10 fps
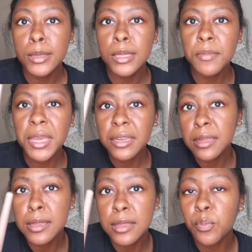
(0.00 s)
to me
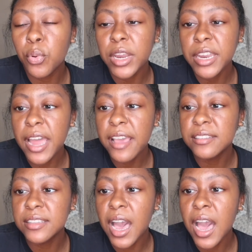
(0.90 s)
this is a pretty
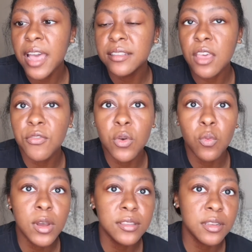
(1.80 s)
nice size if you
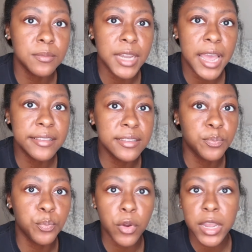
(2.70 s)
want some nice
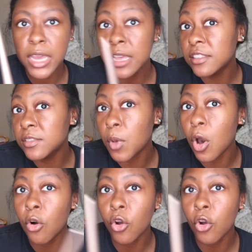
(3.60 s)
springy small